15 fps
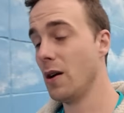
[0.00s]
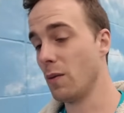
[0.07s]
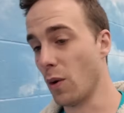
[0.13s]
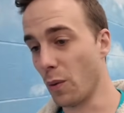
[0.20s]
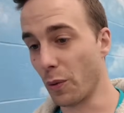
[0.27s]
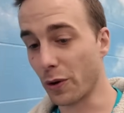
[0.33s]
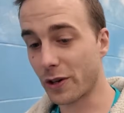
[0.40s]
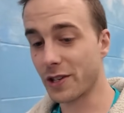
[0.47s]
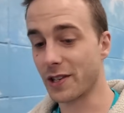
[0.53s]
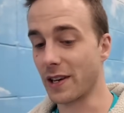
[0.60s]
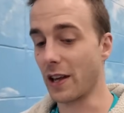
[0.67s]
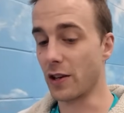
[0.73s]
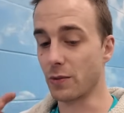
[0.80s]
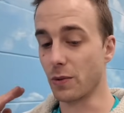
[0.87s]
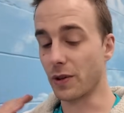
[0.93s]
We'll work
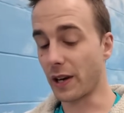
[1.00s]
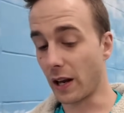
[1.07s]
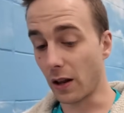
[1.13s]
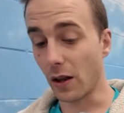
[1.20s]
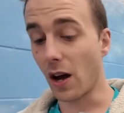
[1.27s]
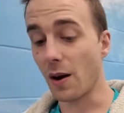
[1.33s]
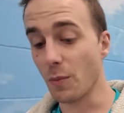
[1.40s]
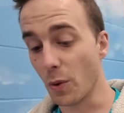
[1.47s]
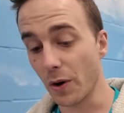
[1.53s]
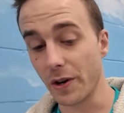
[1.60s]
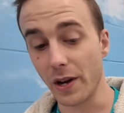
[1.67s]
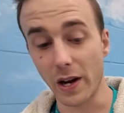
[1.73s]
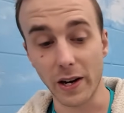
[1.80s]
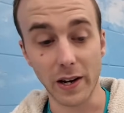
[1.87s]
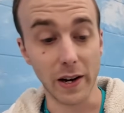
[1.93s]
together. We'll get a lot more
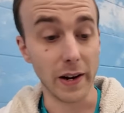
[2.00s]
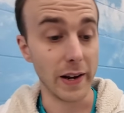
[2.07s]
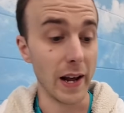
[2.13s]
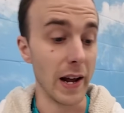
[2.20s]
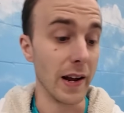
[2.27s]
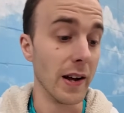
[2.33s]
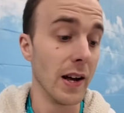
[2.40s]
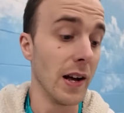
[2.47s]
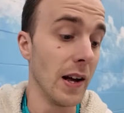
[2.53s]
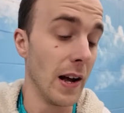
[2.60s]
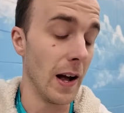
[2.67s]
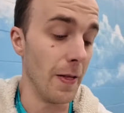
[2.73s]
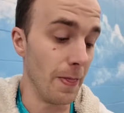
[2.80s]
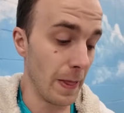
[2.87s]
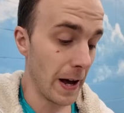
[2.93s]
done in a day.
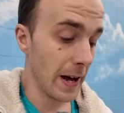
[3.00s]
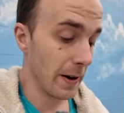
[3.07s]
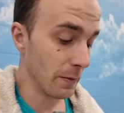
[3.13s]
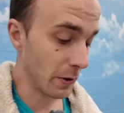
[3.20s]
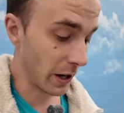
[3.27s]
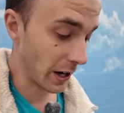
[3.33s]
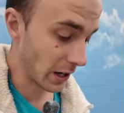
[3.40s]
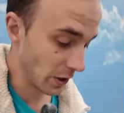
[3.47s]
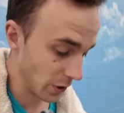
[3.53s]
And then what I